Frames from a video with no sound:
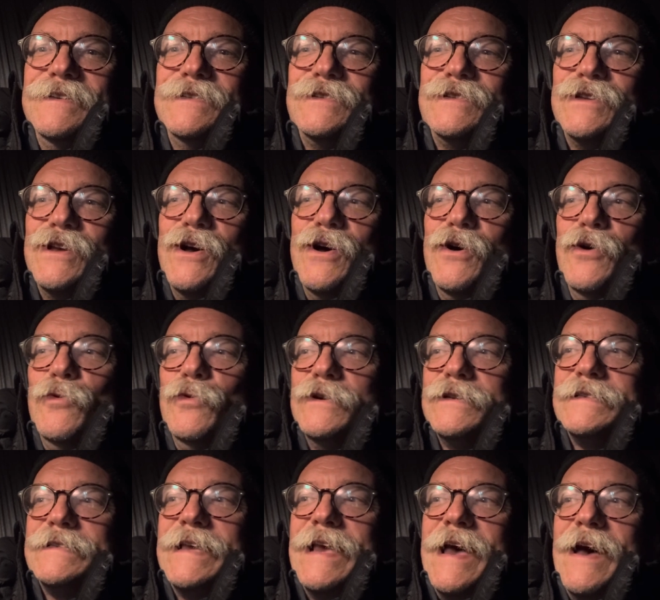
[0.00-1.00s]
so we'll
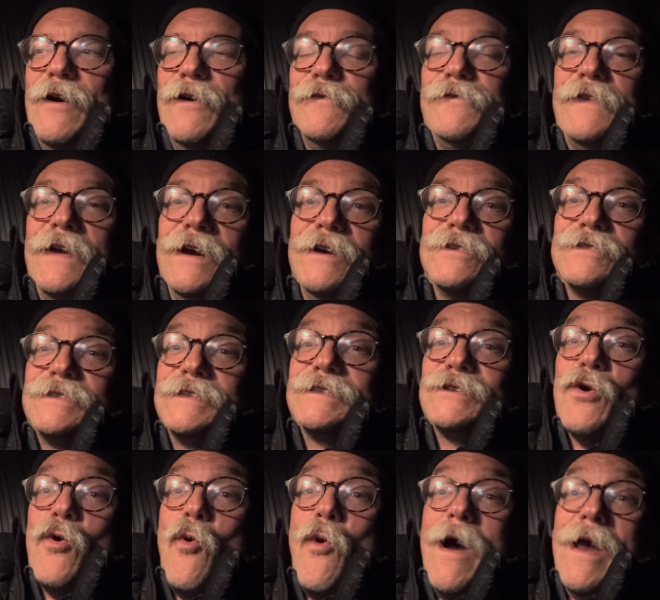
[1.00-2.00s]
see how it fares.
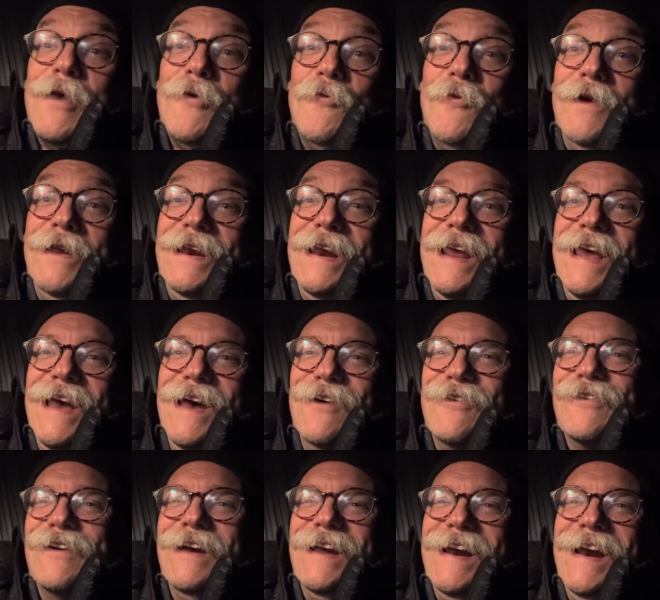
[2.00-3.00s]
It's quite windy
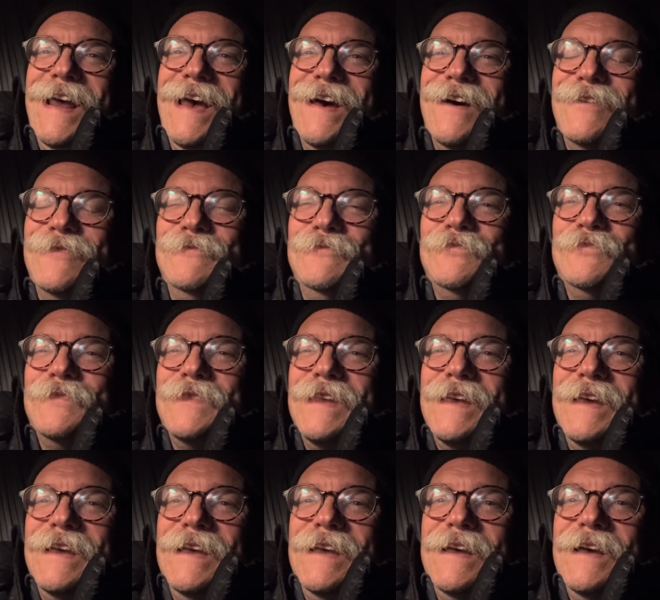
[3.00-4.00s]
out right now.
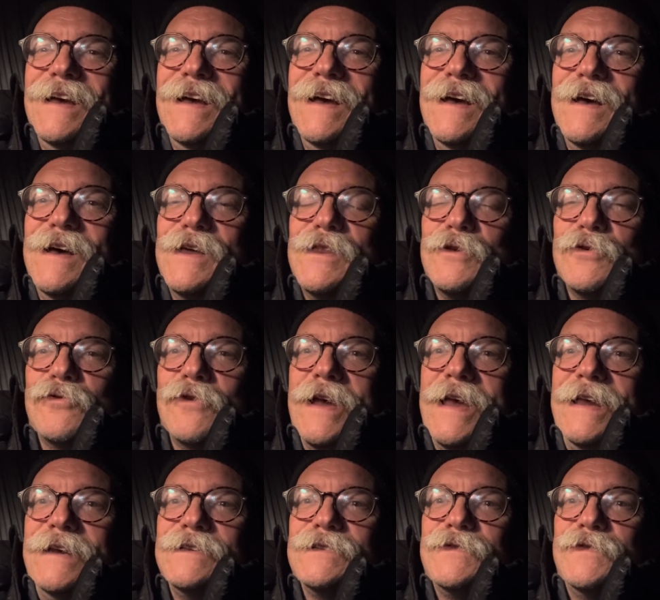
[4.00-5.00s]
The
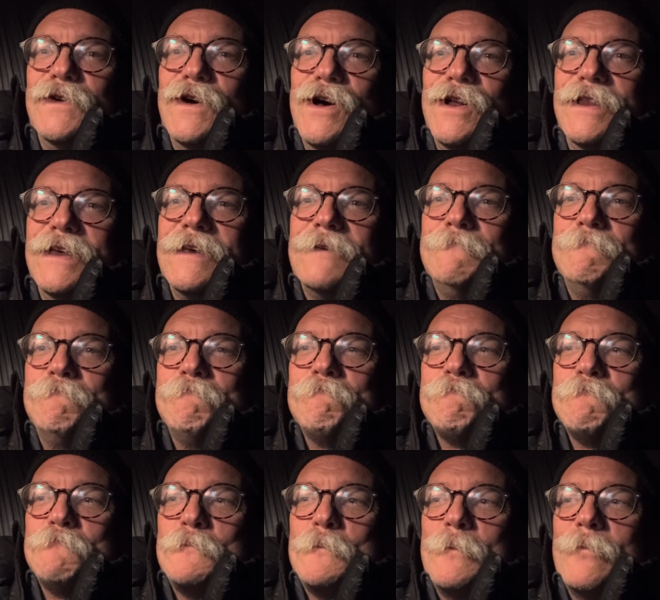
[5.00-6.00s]
rain is falling
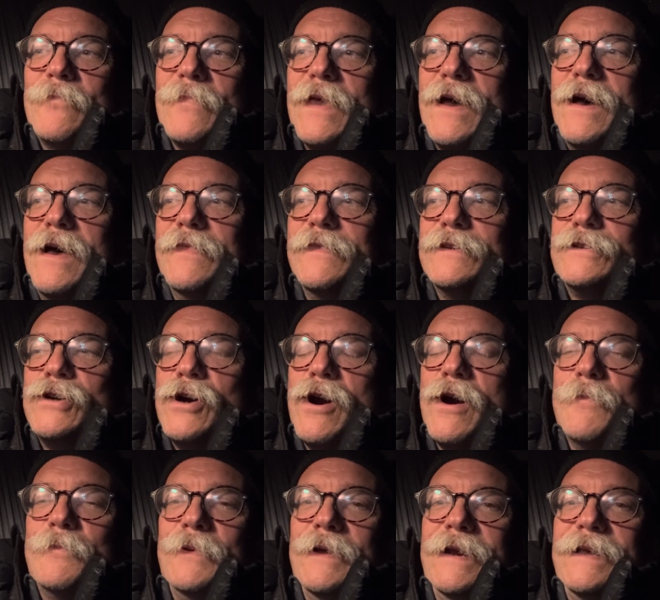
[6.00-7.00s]
on the
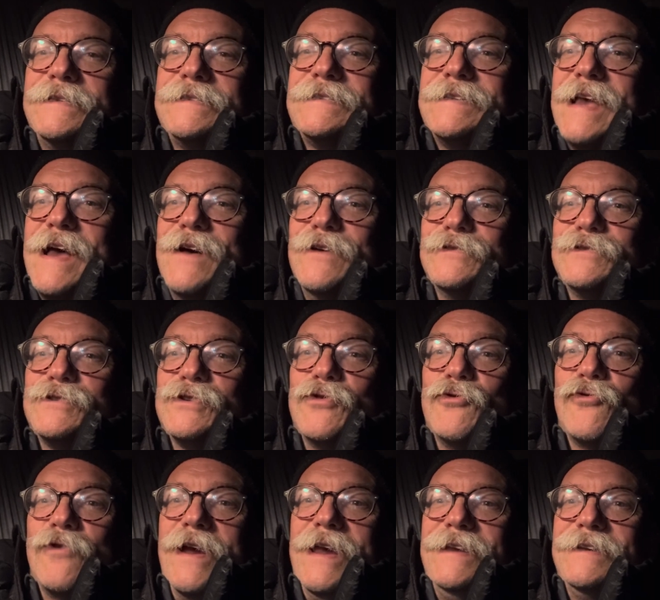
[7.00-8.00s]
tarp, and it sounds
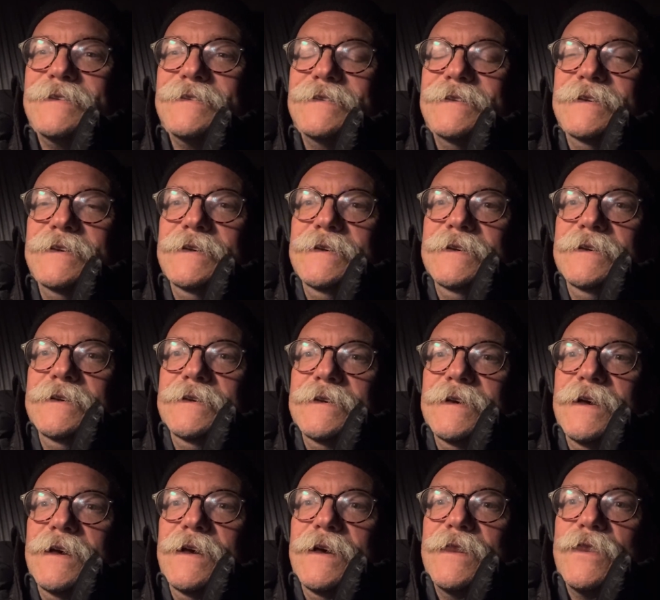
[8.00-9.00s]
great.
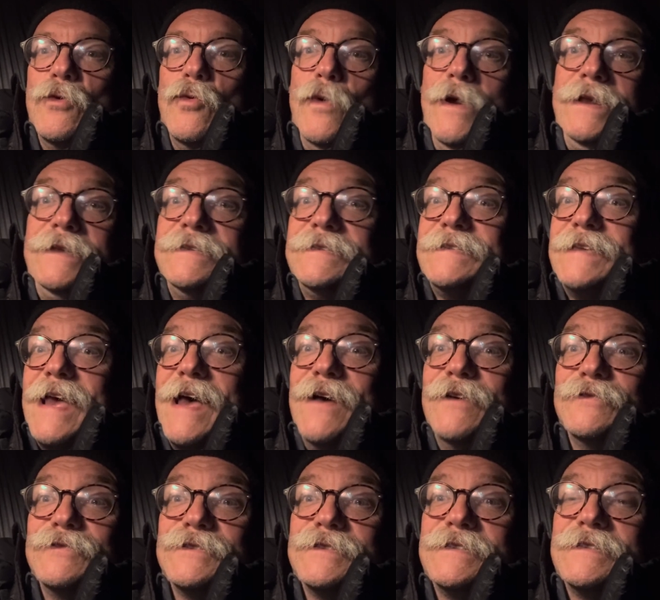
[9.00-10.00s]
The wind
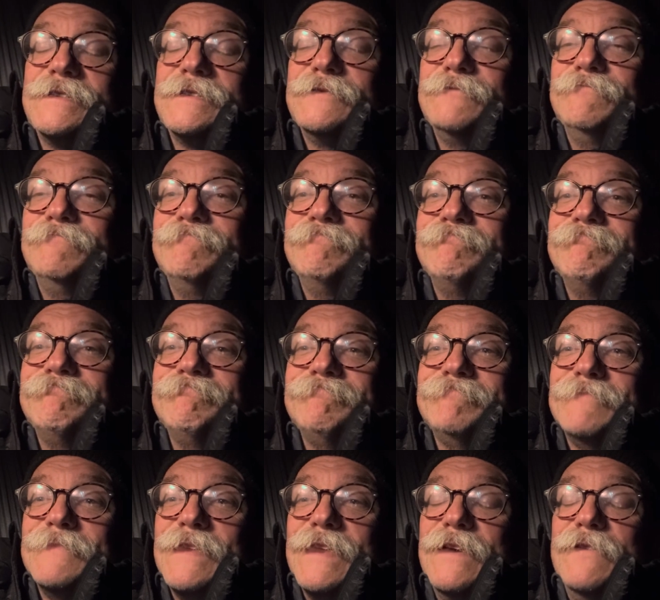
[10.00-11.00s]
sounds
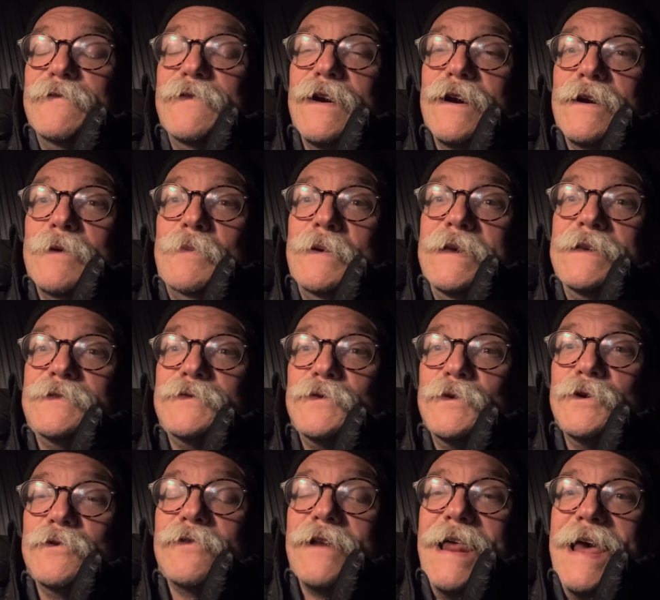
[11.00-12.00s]
very
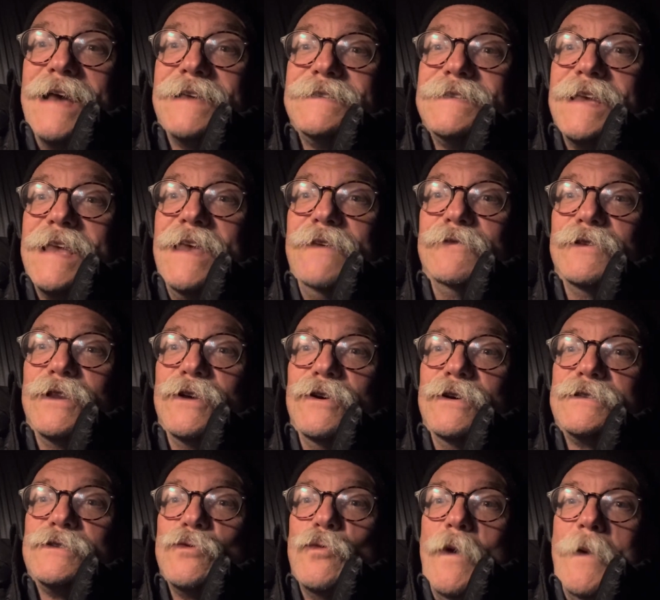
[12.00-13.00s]
peaceful and relaxing, even though
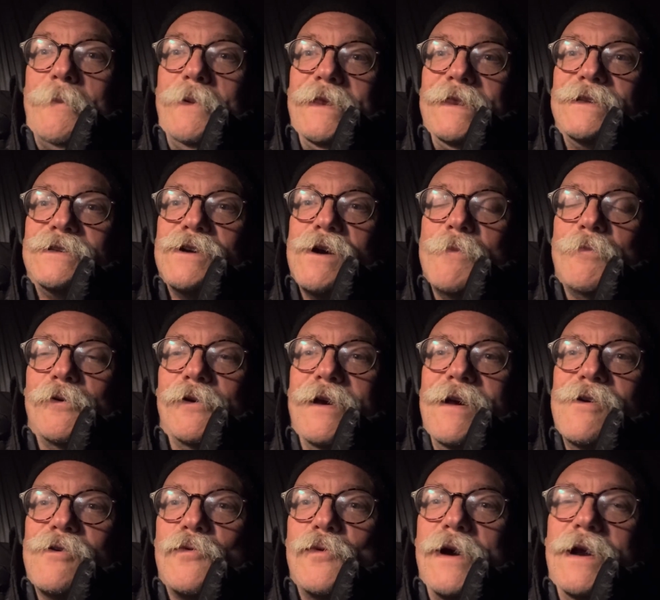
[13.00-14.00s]
it's whipping the tarp
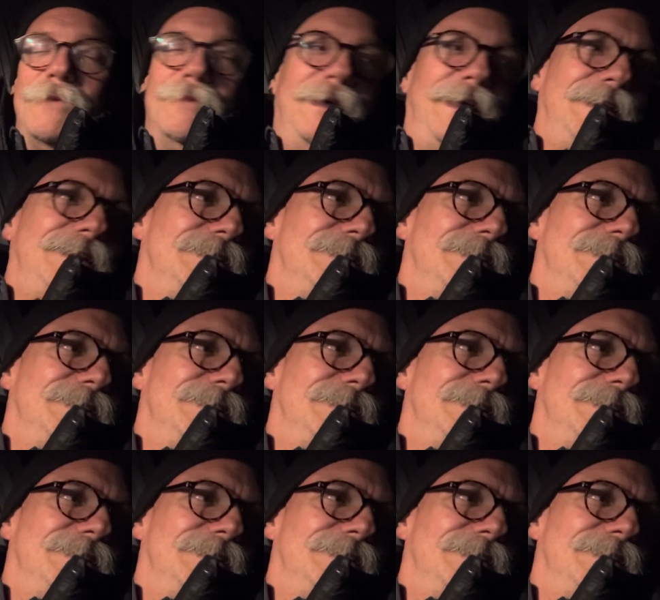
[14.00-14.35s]
around quite a bit.